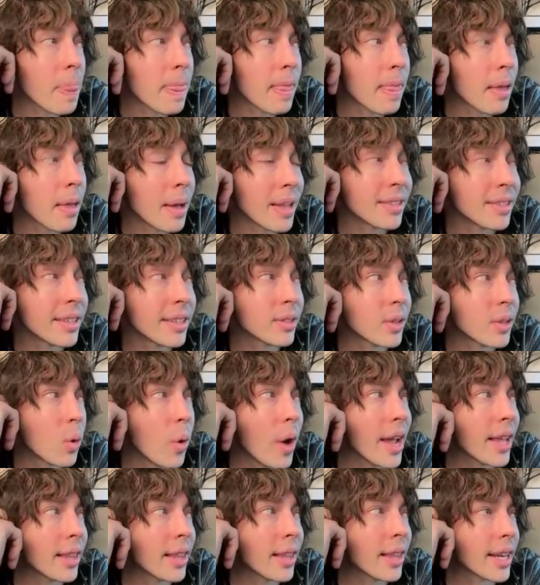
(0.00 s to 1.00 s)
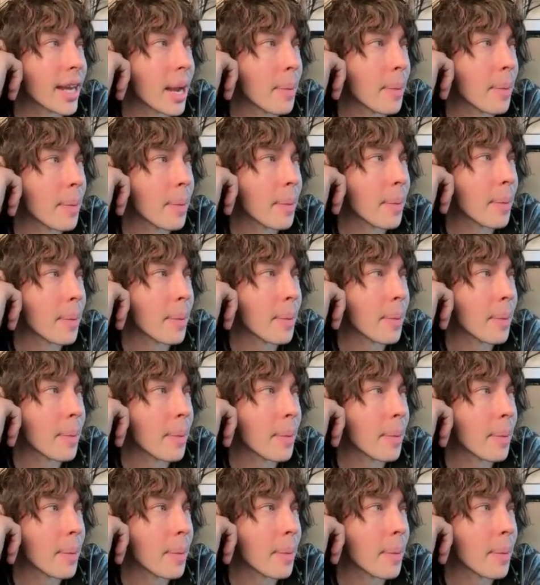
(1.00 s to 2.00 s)
It's lovely,
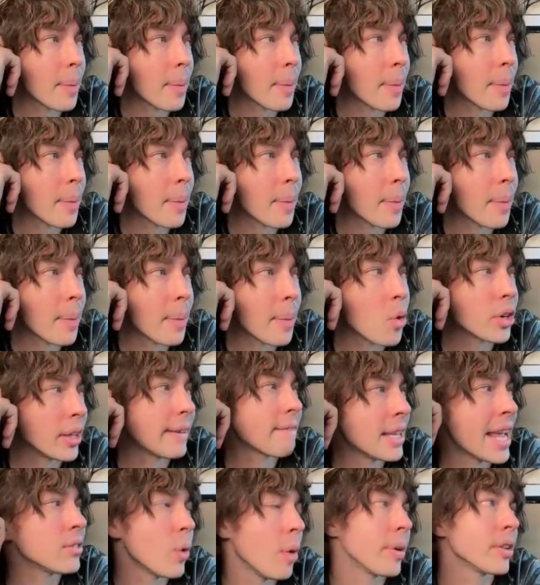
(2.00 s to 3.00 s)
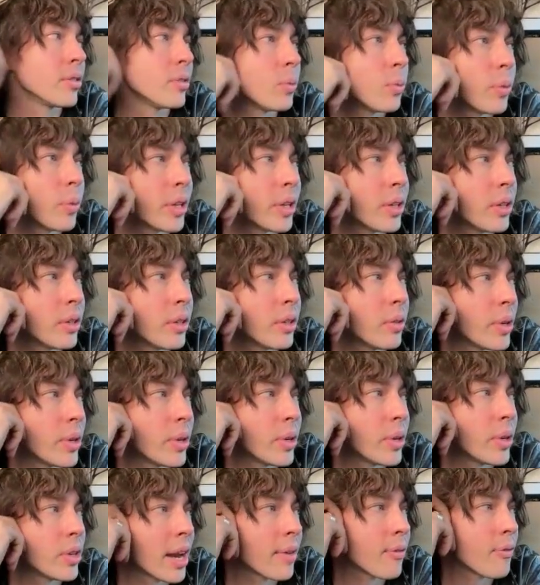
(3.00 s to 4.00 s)
but it's quite like emotionally
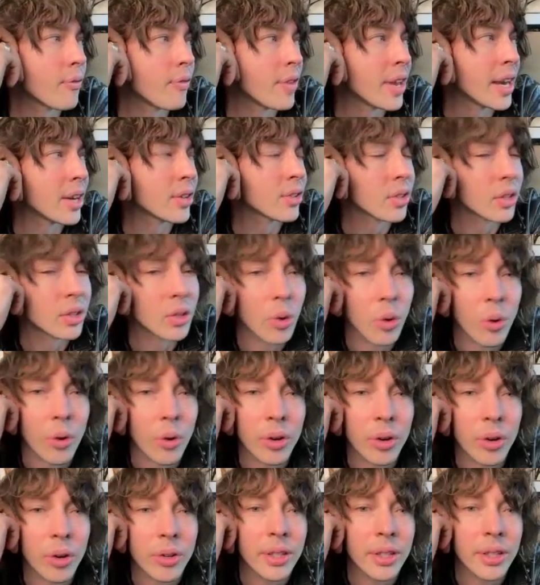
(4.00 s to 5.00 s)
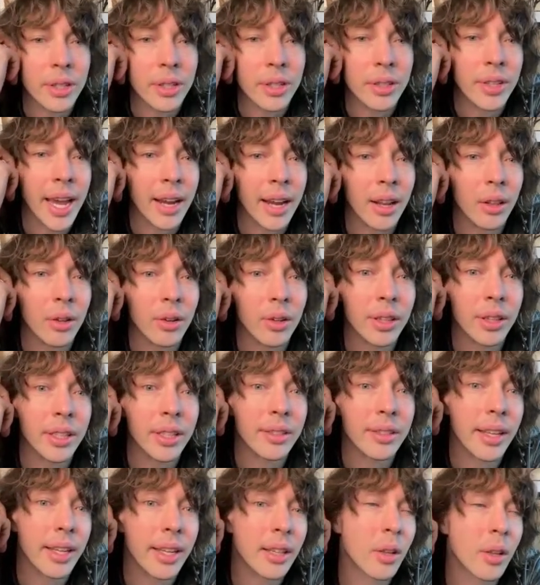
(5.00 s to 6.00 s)
intense as well, because we try to
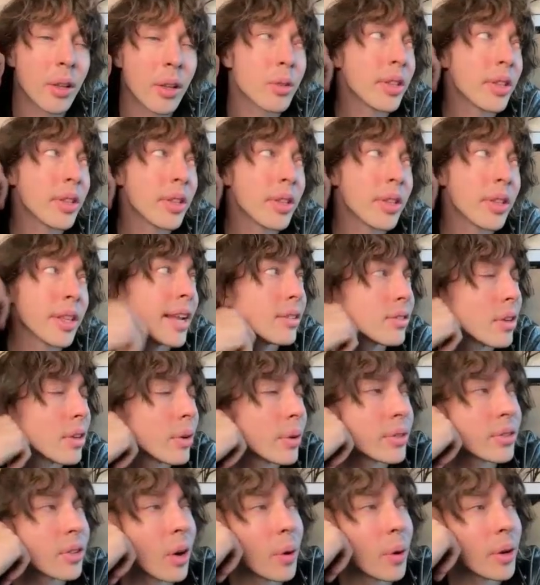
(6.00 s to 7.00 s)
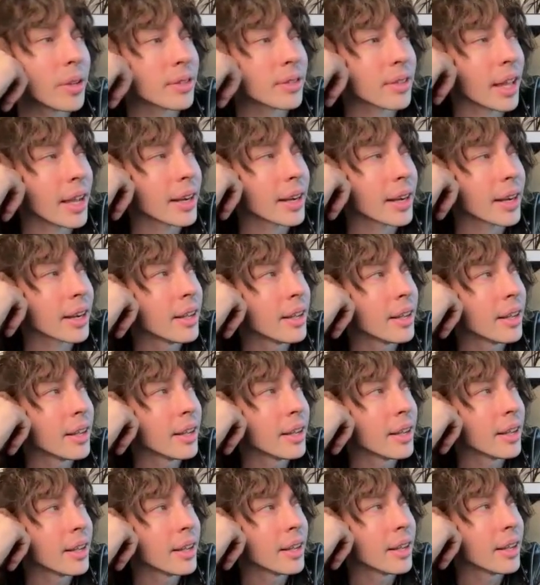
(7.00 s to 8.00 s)
finish the tours in Seattle, or at least like close to
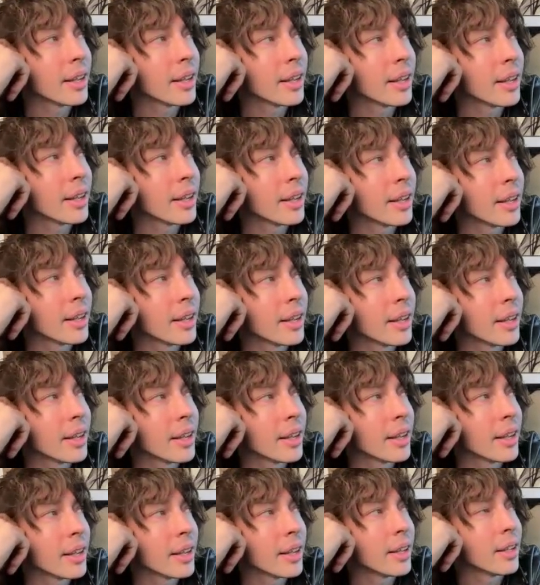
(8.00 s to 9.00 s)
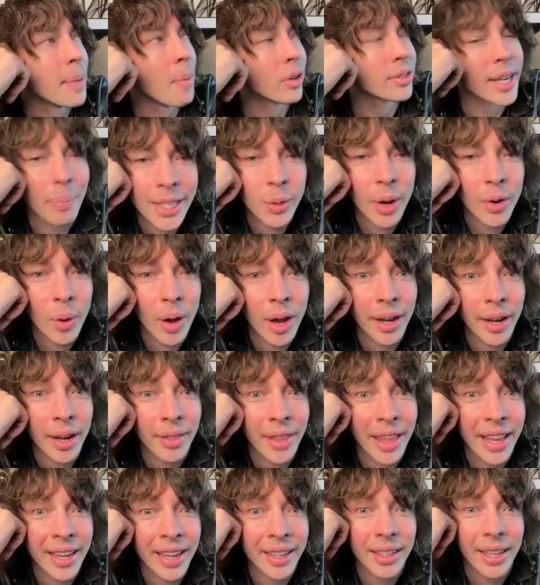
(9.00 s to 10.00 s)
the end. So it's always like
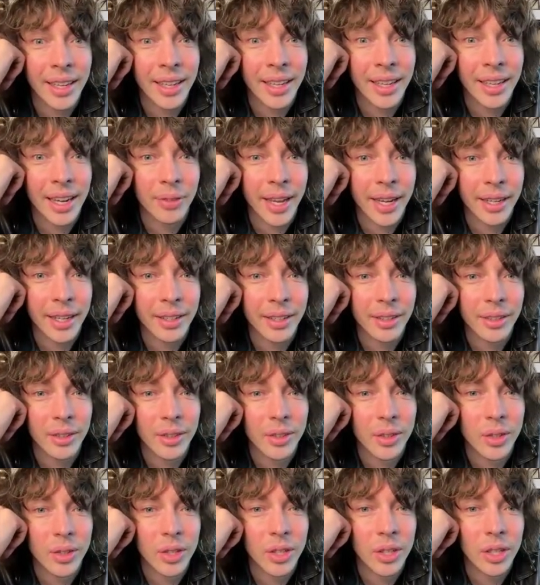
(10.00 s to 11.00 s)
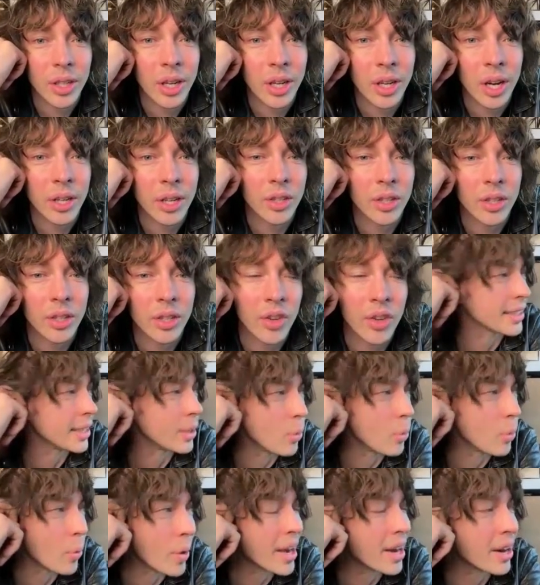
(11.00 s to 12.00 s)
emotional to say goodbye to everyone, and then kind
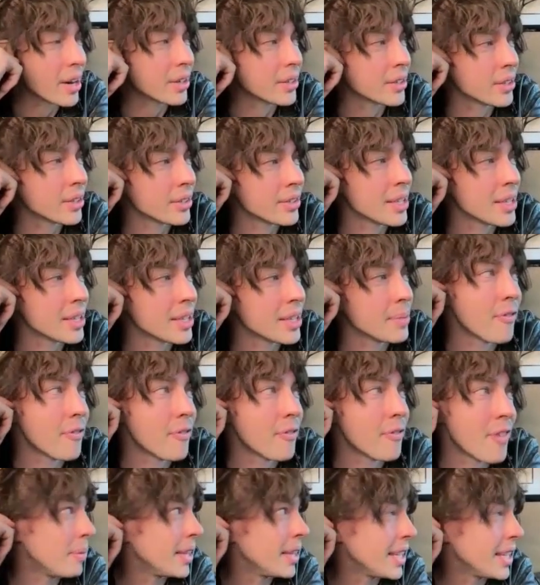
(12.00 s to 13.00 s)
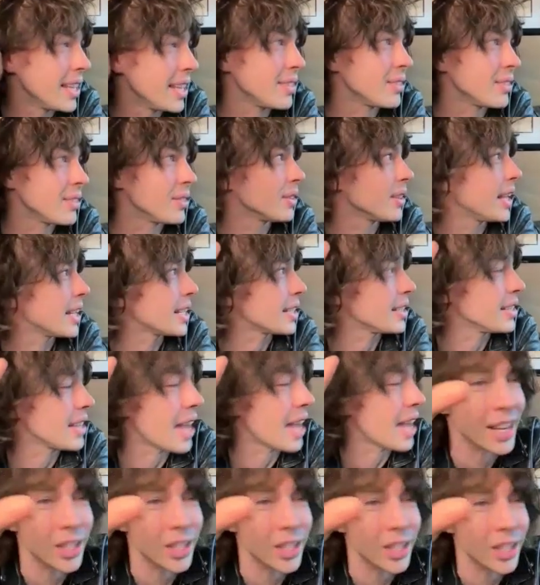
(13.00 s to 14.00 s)
of like contrastingly weird
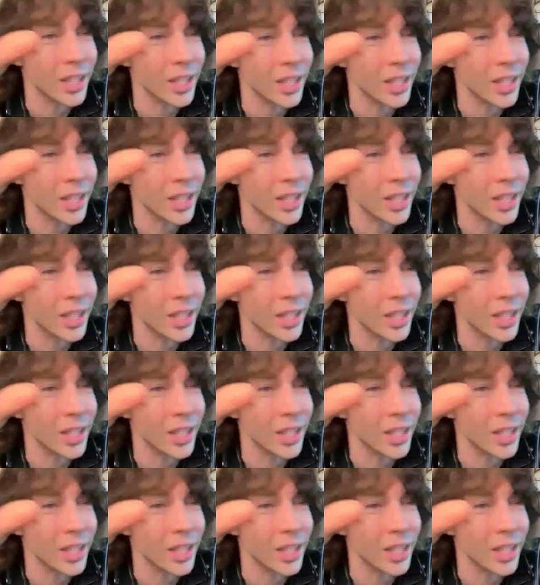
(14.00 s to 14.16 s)
to see my